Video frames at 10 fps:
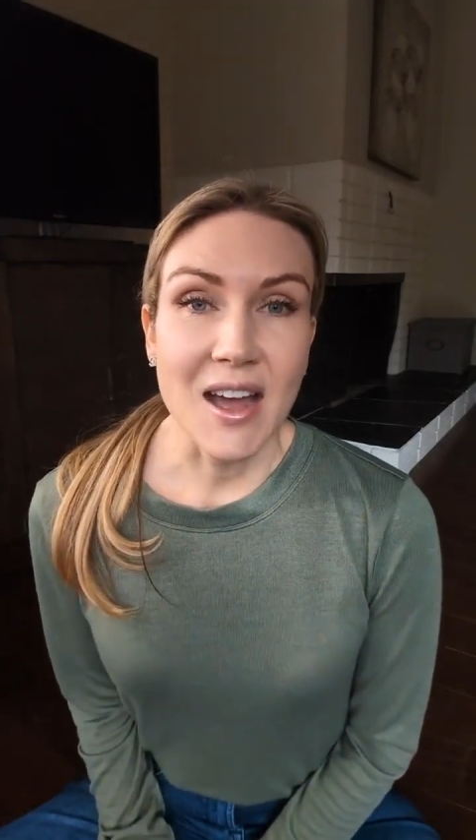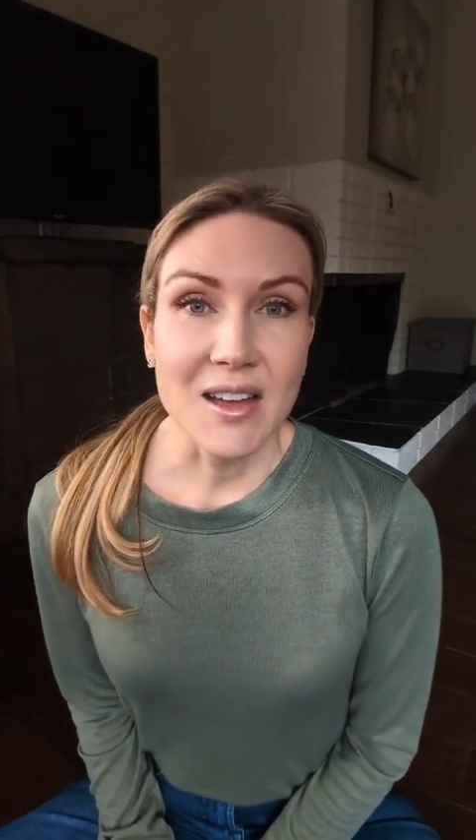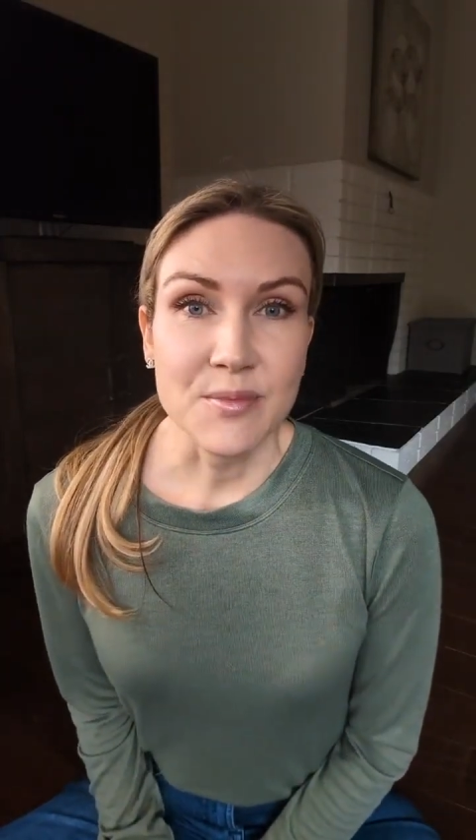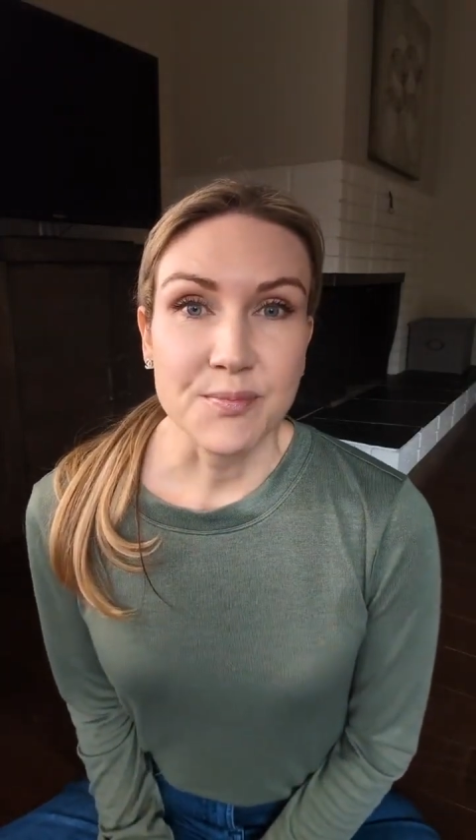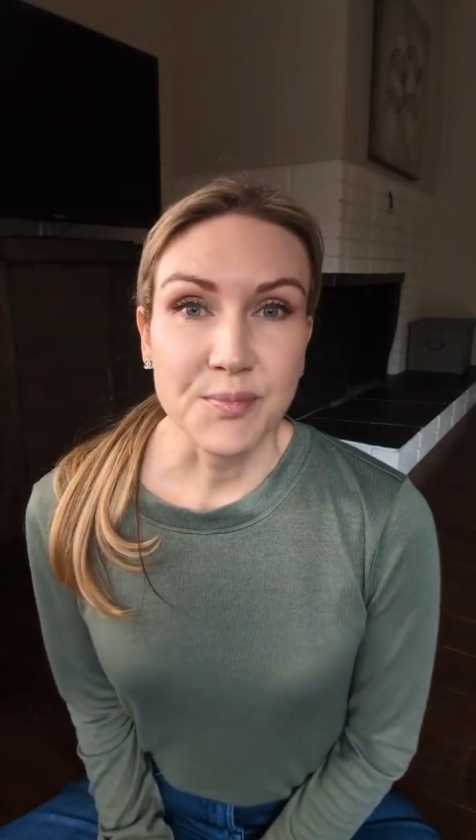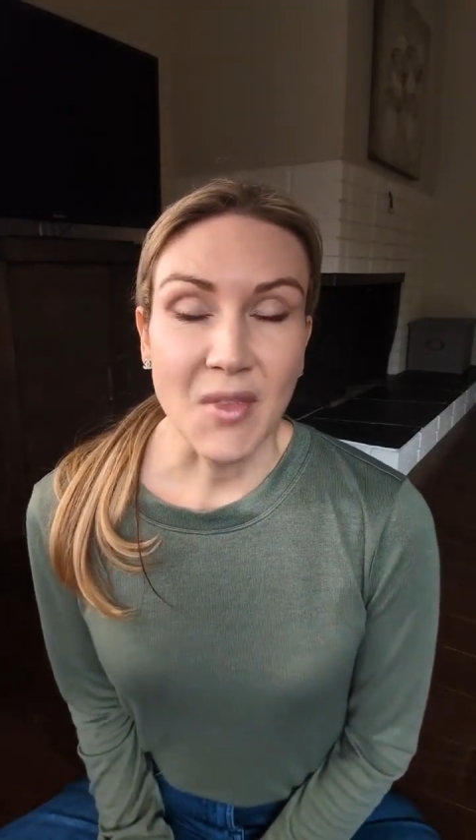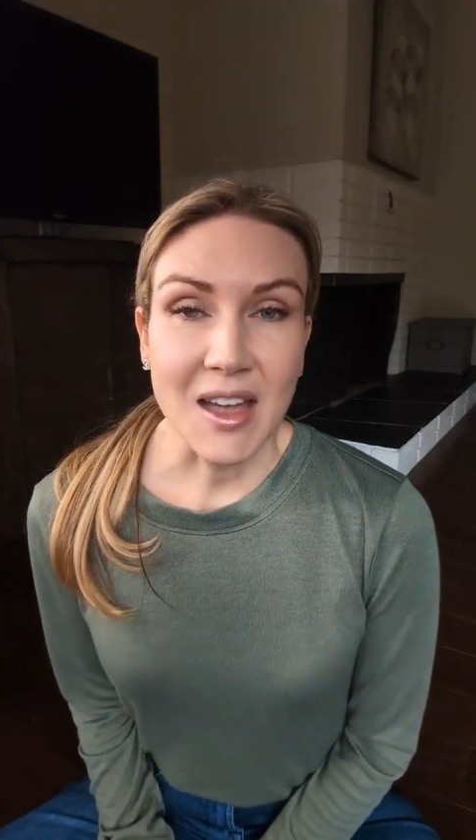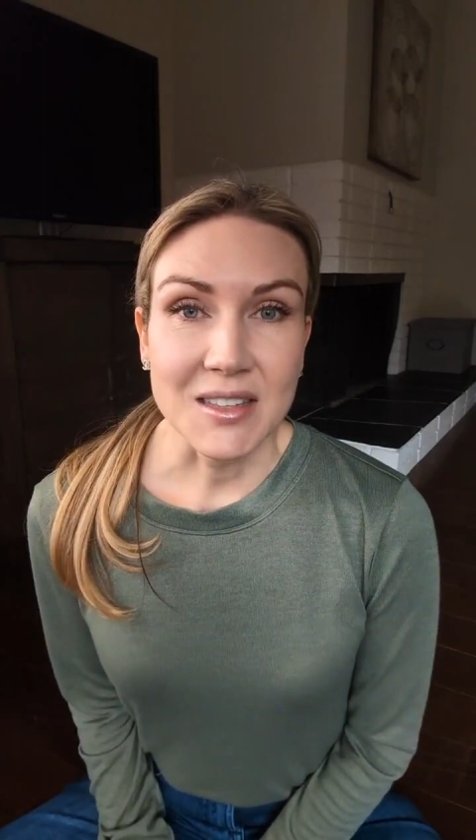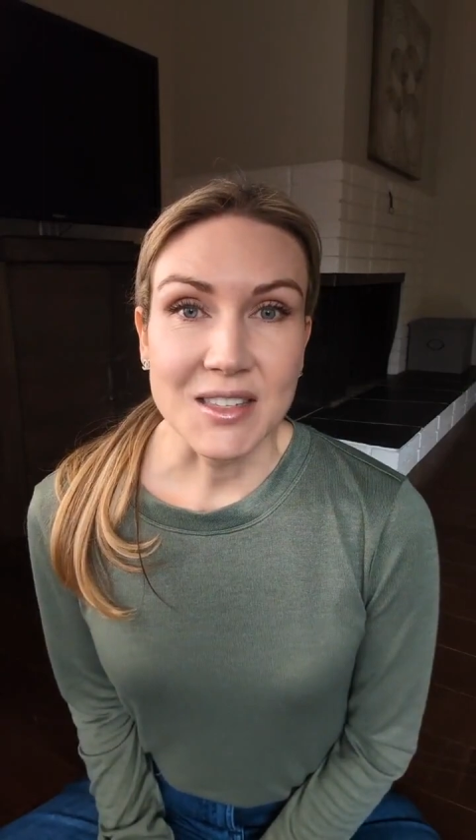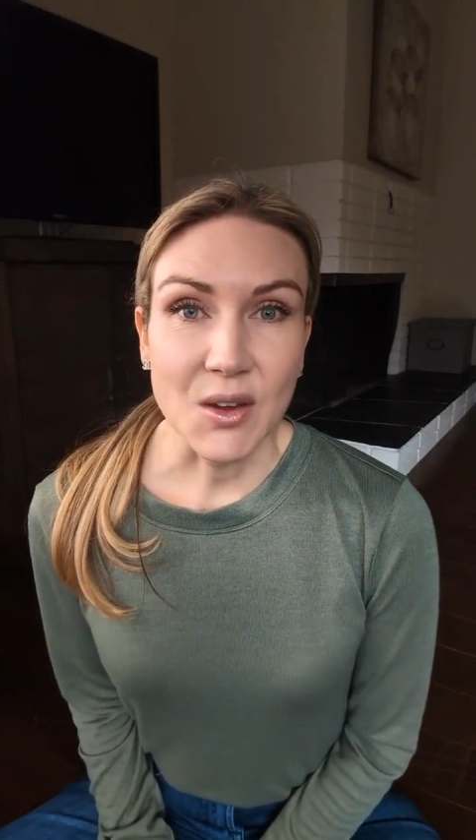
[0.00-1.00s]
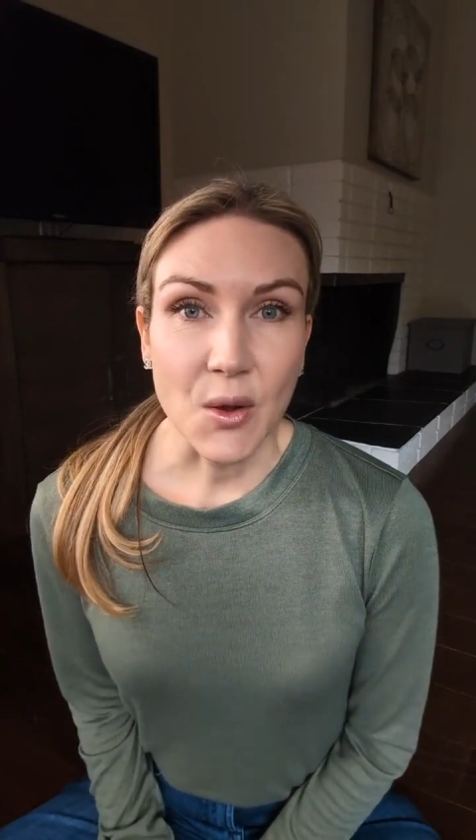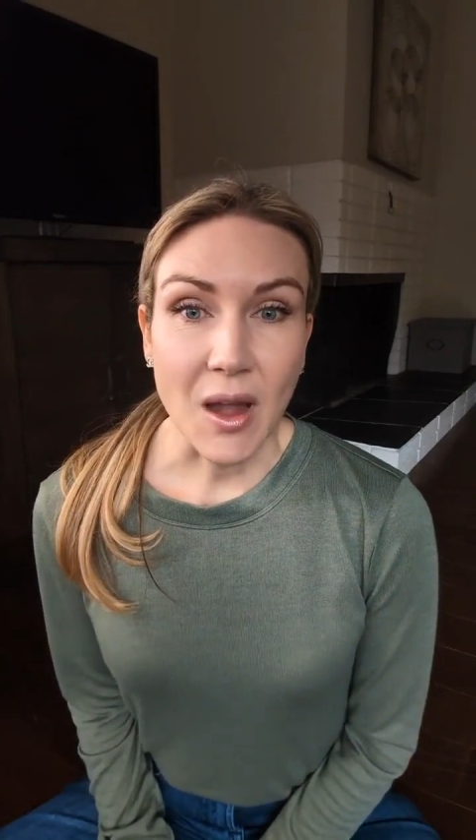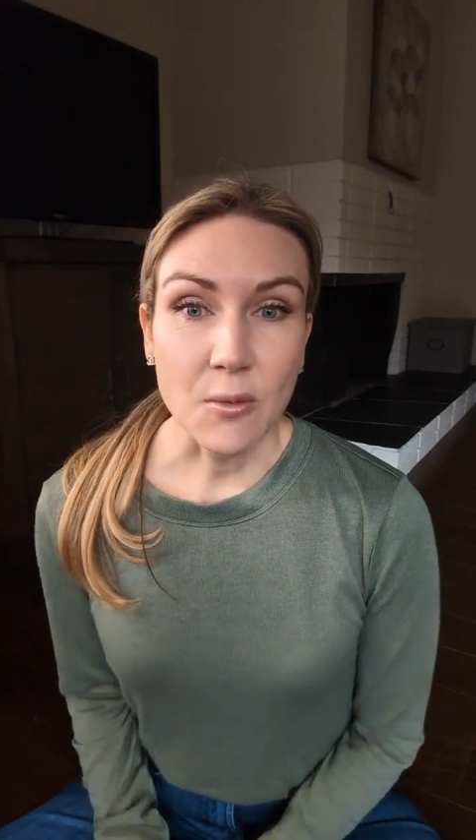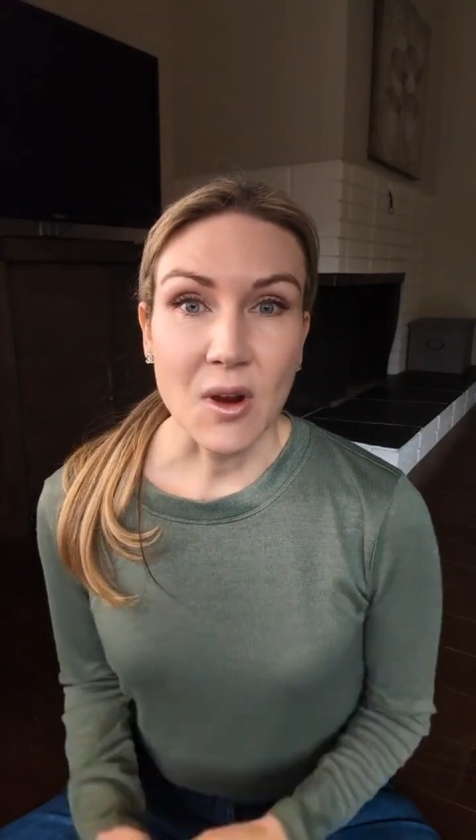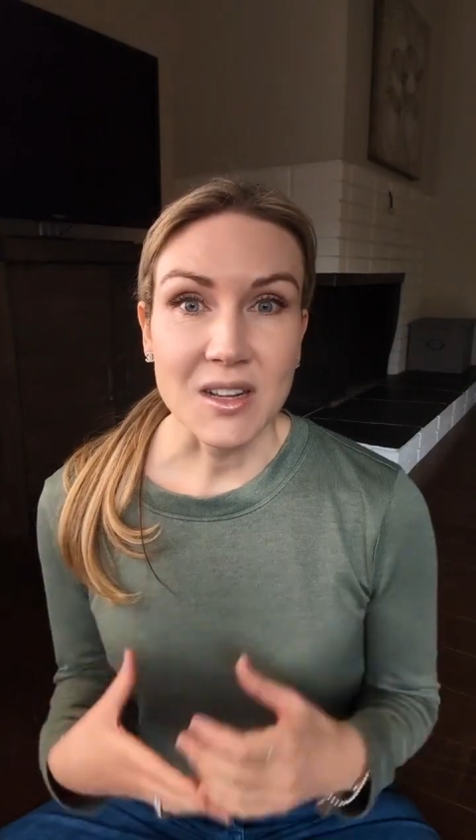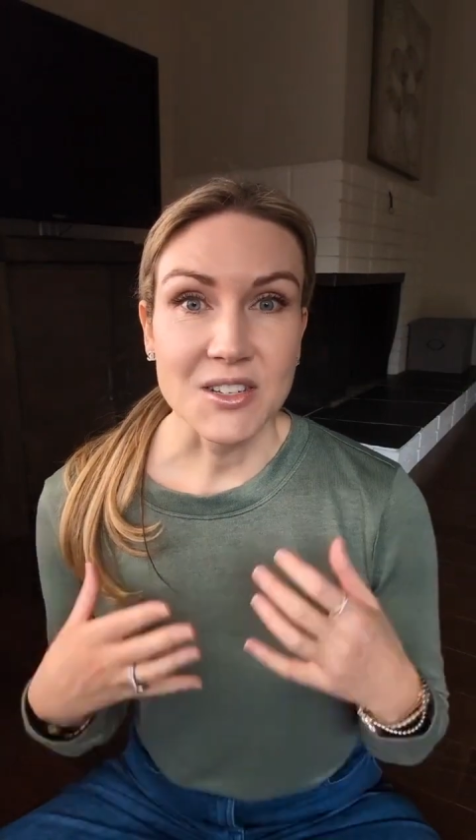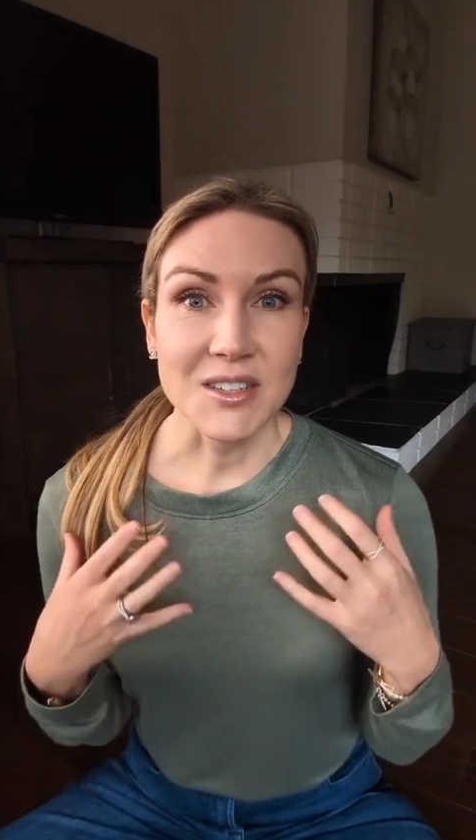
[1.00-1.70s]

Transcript: And so I want to